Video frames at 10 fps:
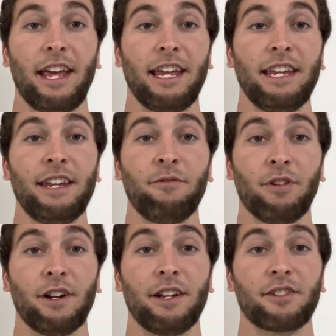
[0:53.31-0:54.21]
he
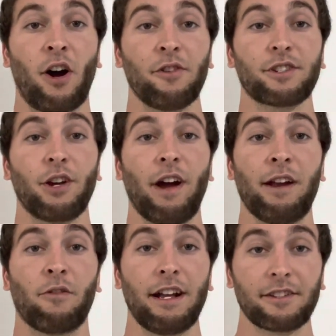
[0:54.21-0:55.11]
was also a
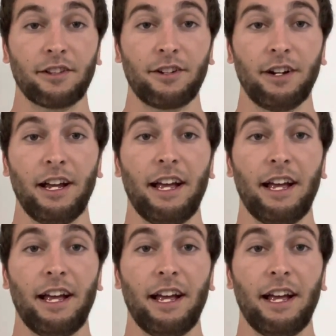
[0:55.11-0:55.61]
wrestler.